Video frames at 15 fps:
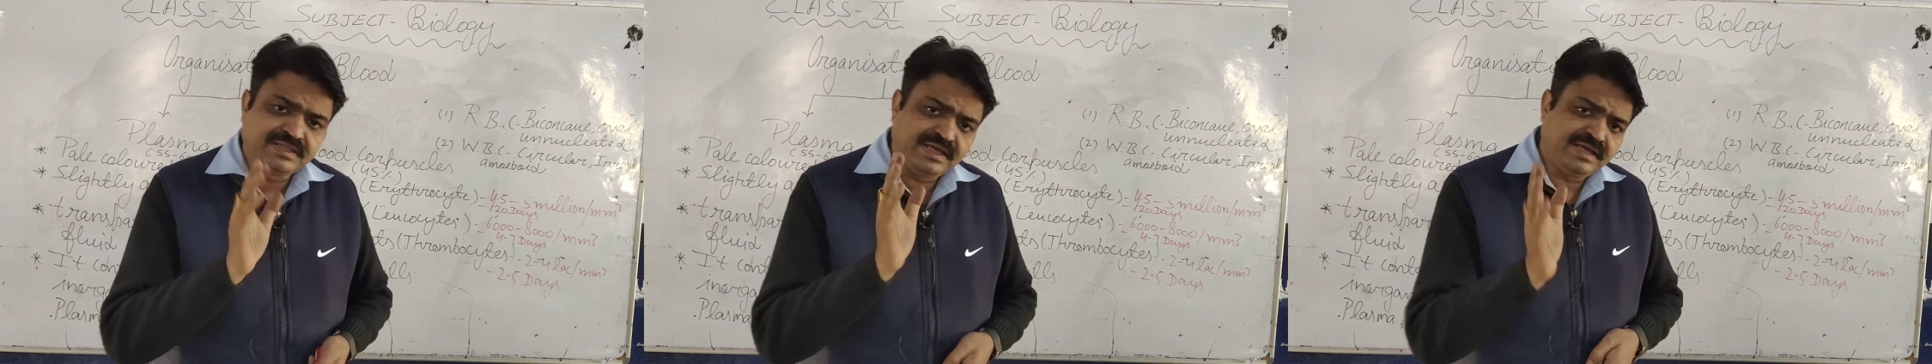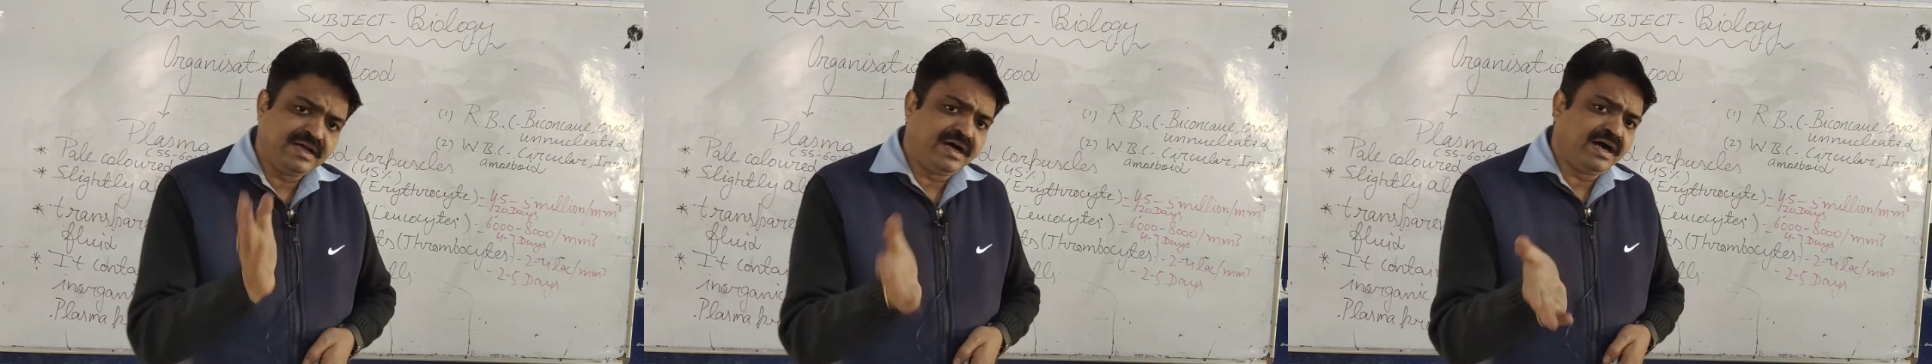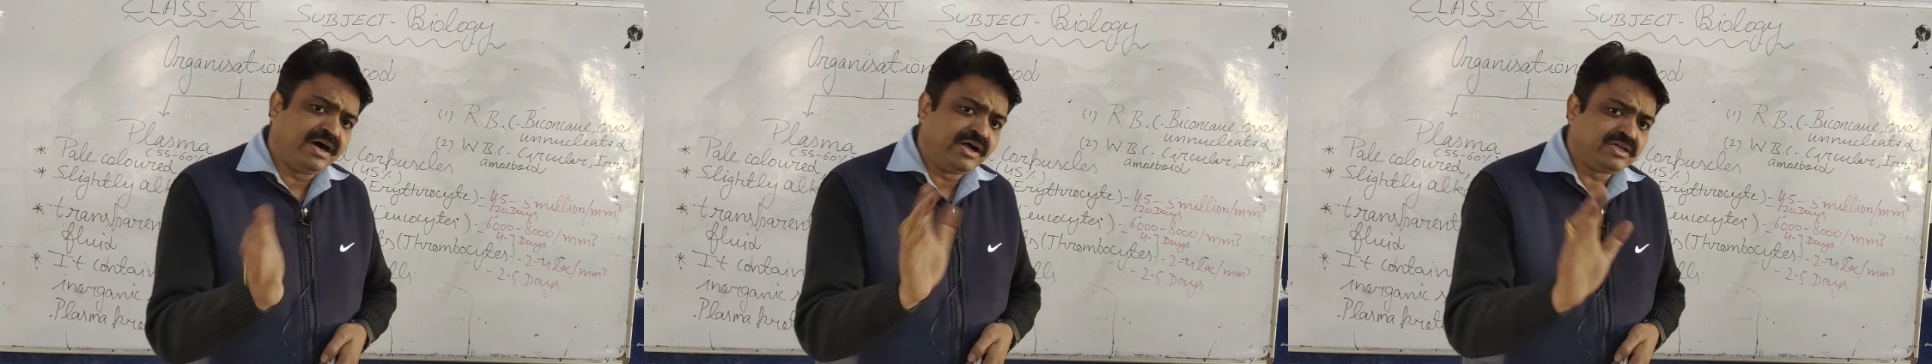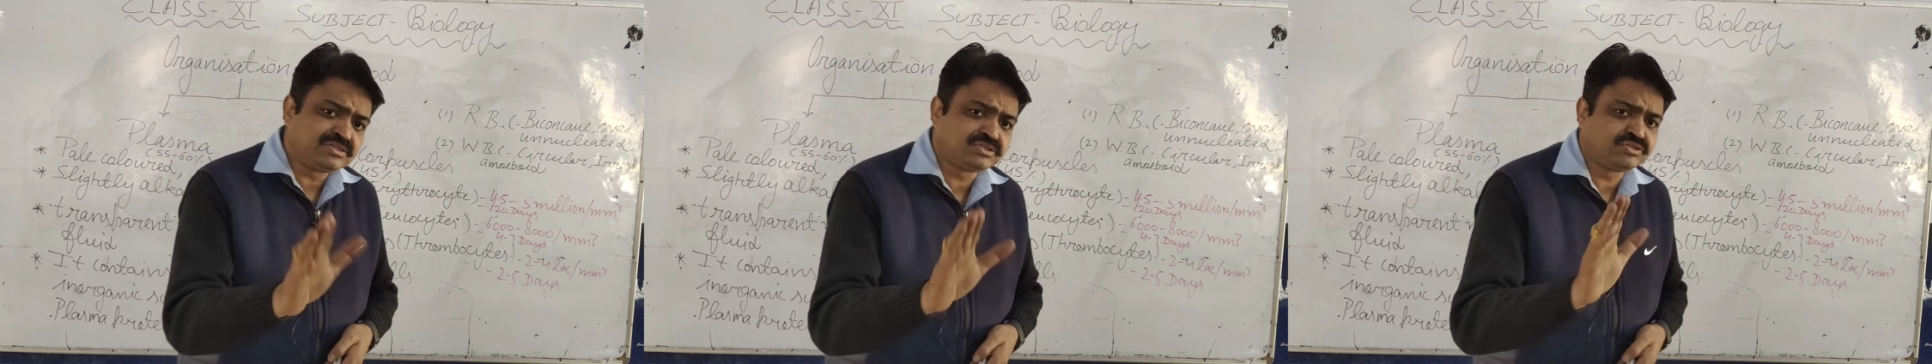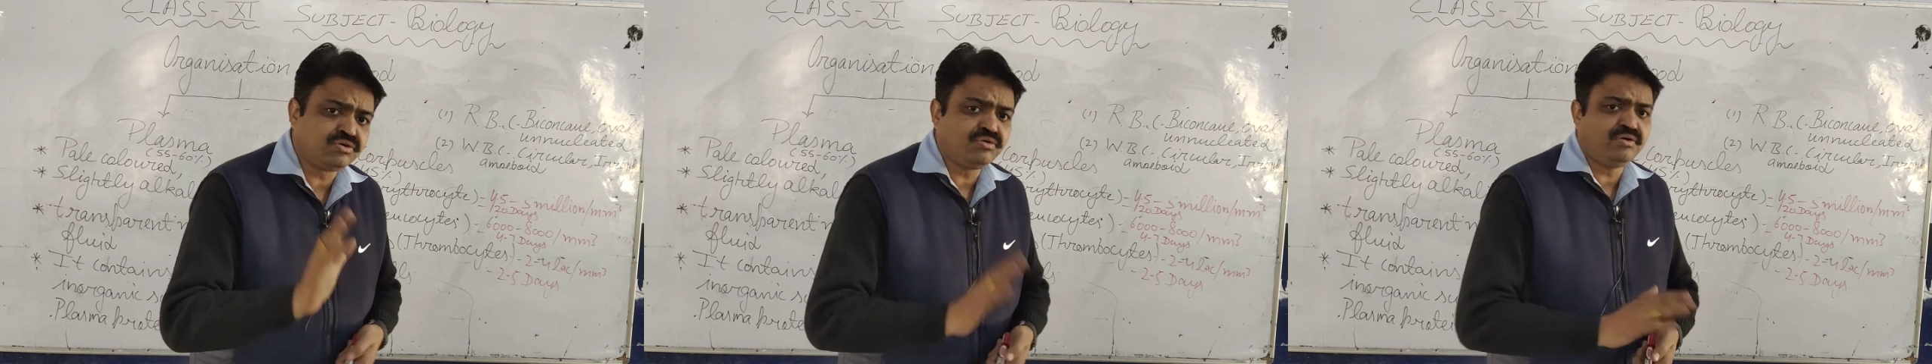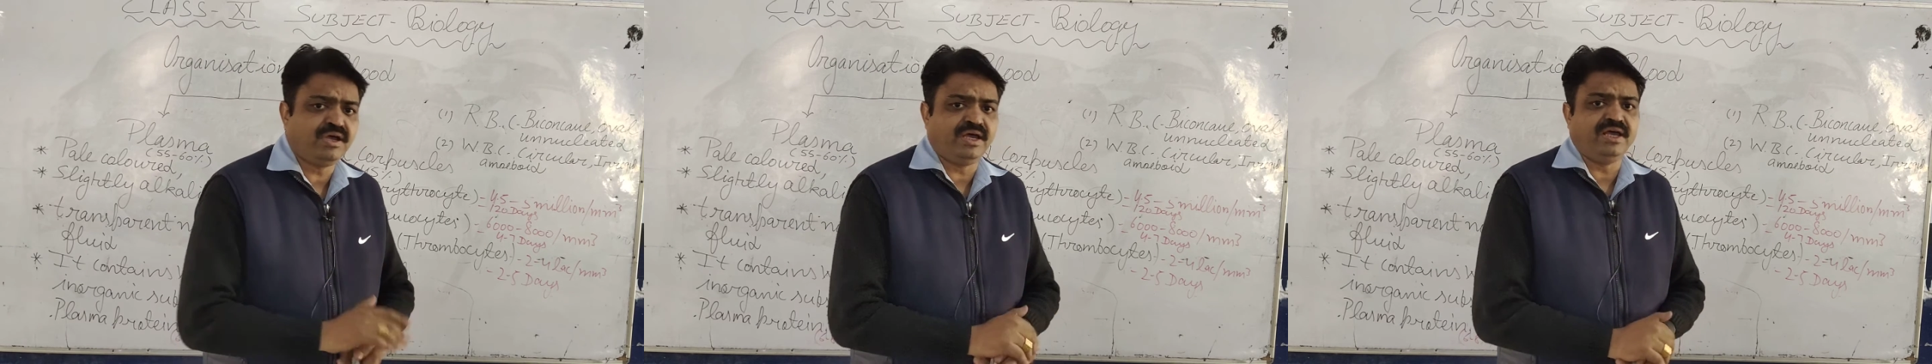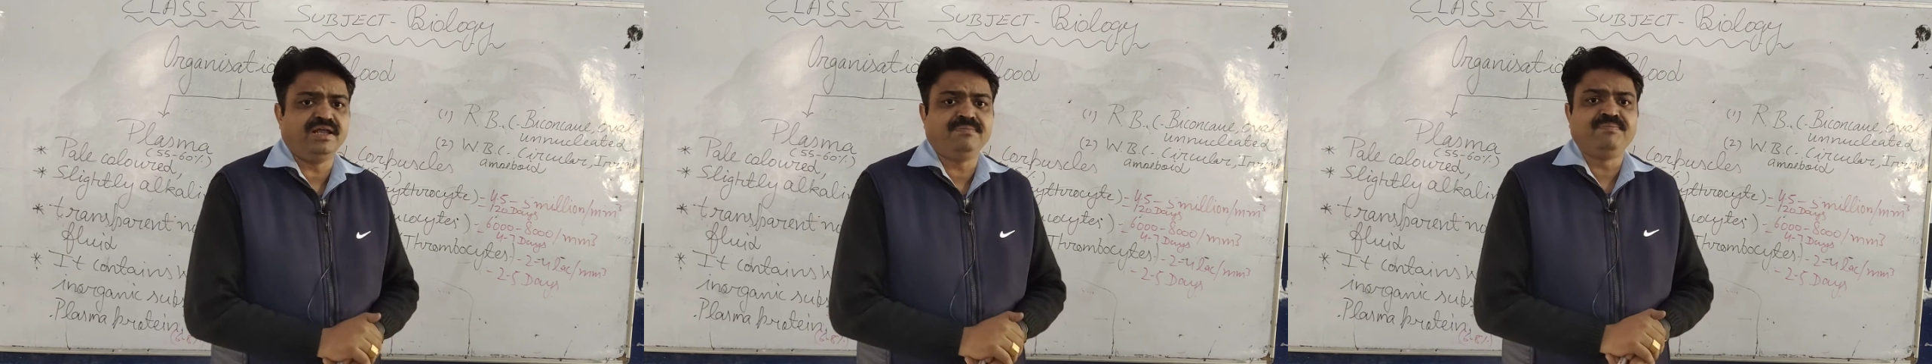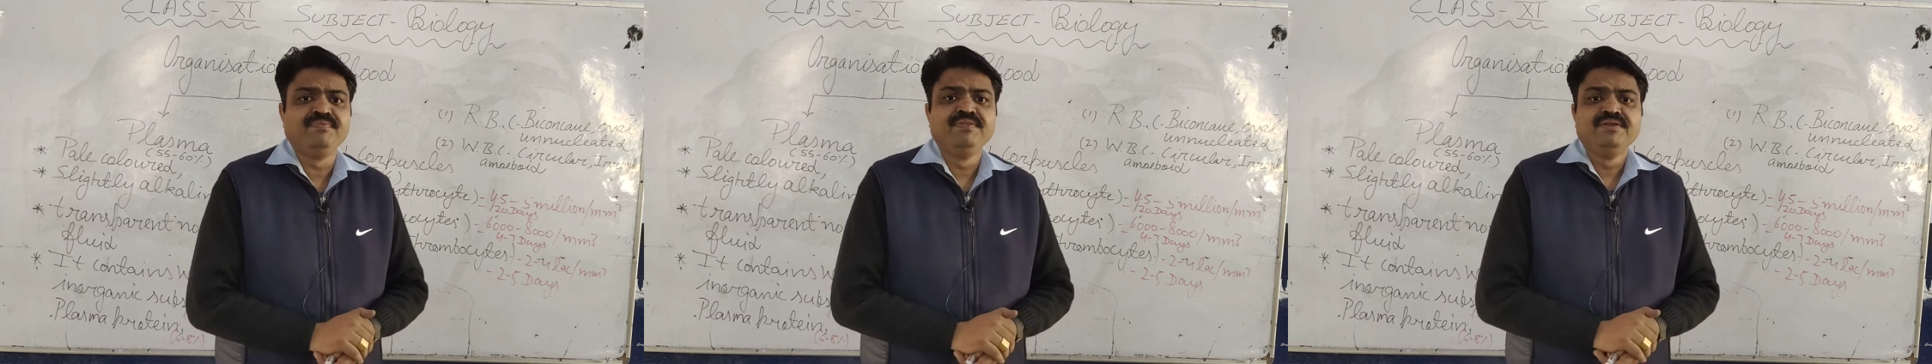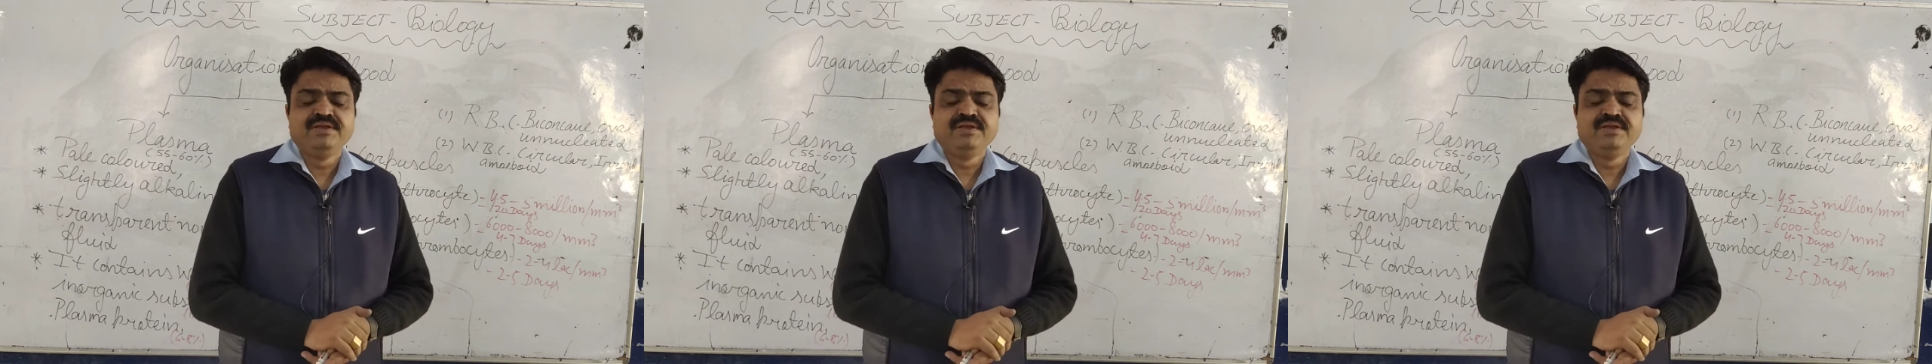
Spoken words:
they also help